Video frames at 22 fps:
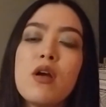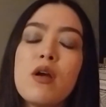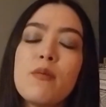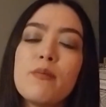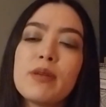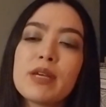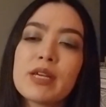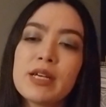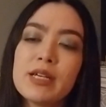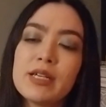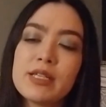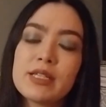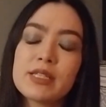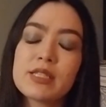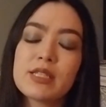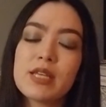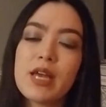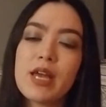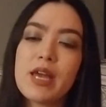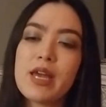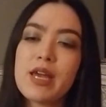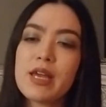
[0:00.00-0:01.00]
because
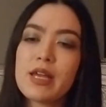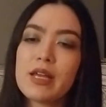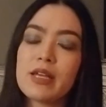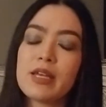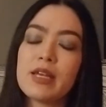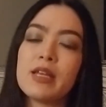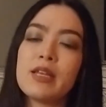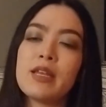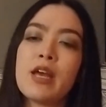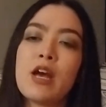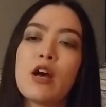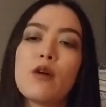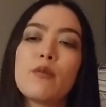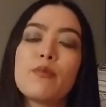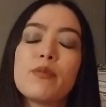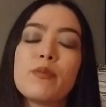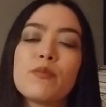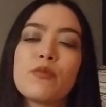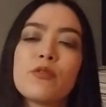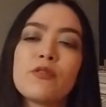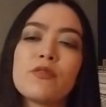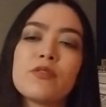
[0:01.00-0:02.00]
it can help
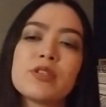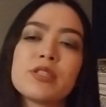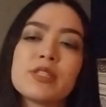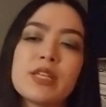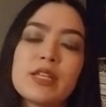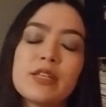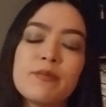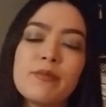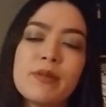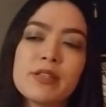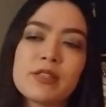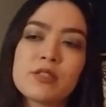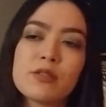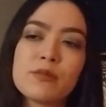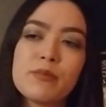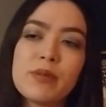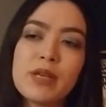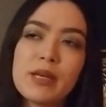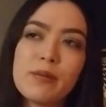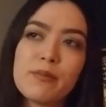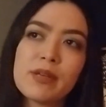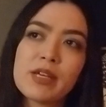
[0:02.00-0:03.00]
improve your state of mental
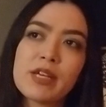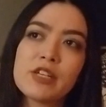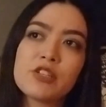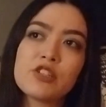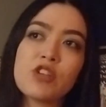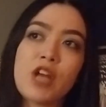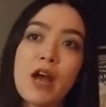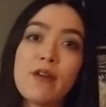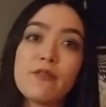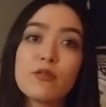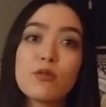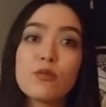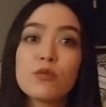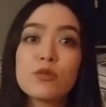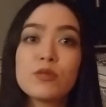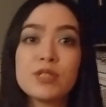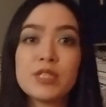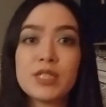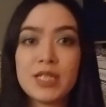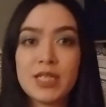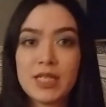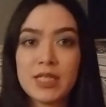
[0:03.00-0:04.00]
being because you have a
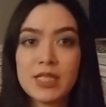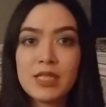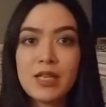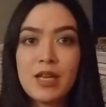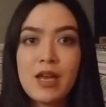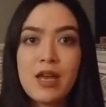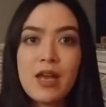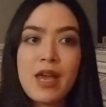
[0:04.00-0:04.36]
routine